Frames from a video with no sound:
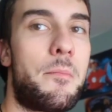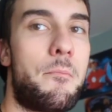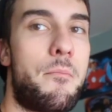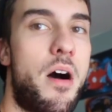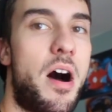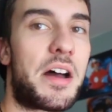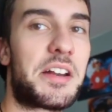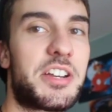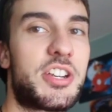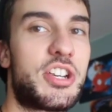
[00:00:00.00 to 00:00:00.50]

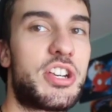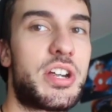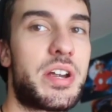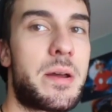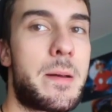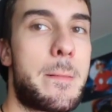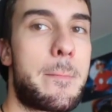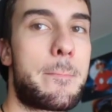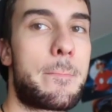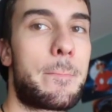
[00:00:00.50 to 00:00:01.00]
much
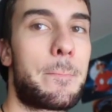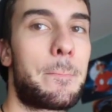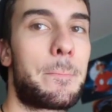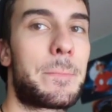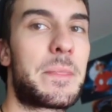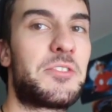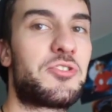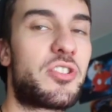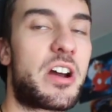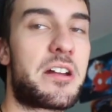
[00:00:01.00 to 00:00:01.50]

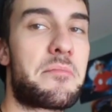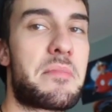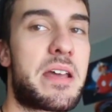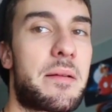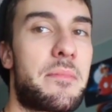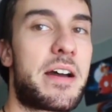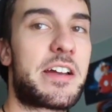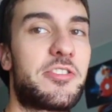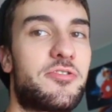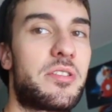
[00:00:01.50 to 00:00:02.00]
to try to
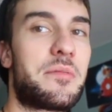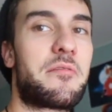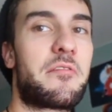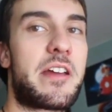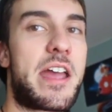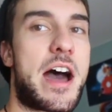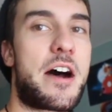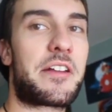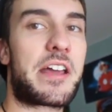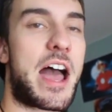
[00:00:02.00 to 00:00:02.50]
make my dream a
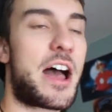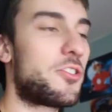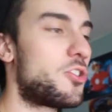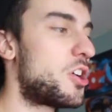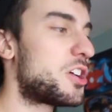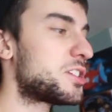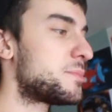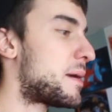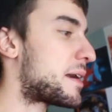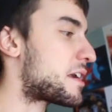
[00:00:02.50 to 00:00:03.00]
reality. I
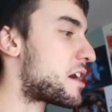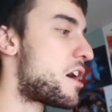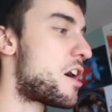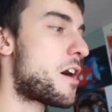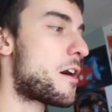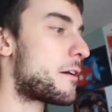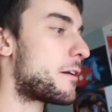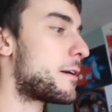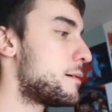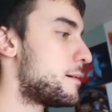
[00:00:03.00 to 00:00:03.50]
lost my
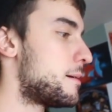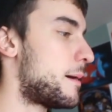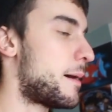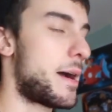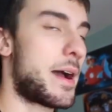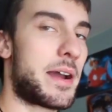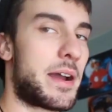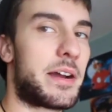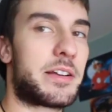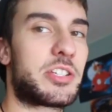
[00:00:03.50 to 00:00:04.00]
car.
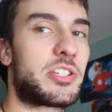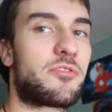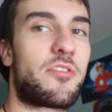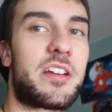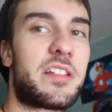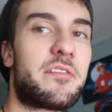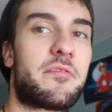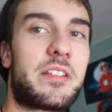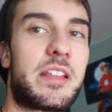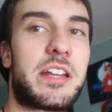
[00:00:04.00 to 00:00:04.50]
I
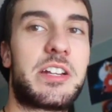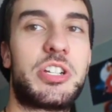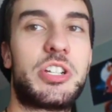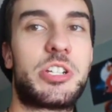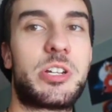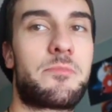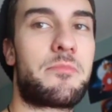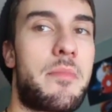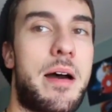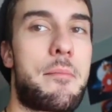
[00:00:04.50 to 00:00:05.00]
strained the
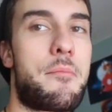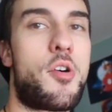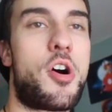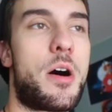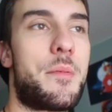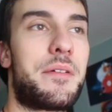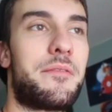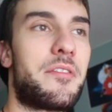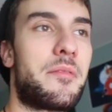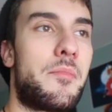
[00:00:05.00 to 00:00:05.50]
relationship with my
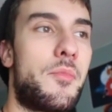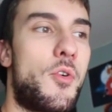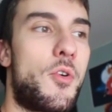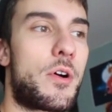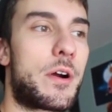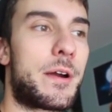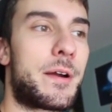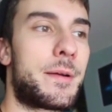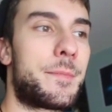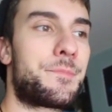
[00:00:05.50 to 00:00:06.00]
mom even
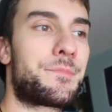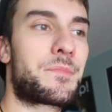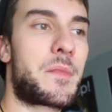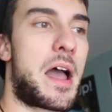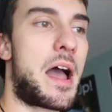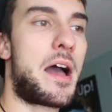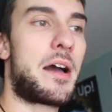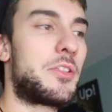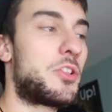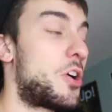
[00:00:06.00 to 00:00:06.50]
more.
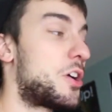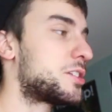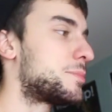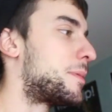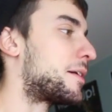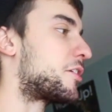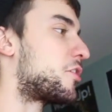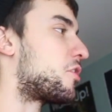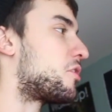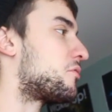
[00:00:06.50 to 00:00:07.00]
I lost
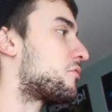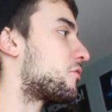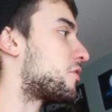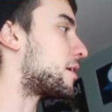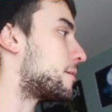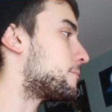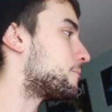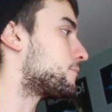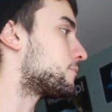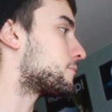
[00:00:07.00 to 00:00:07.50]
my
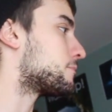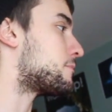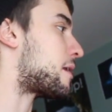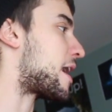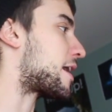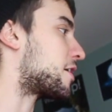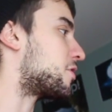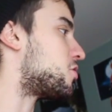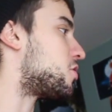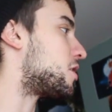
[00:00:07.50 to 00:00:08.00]
girlfriend
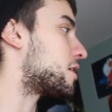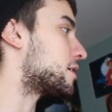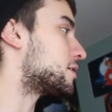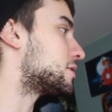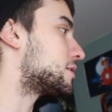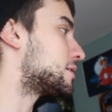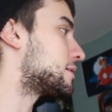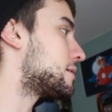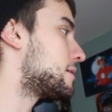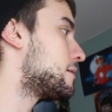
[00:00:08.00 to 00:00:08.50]
back in
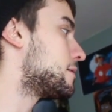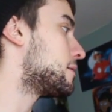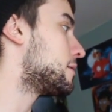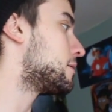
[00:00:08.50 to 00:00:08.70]
August.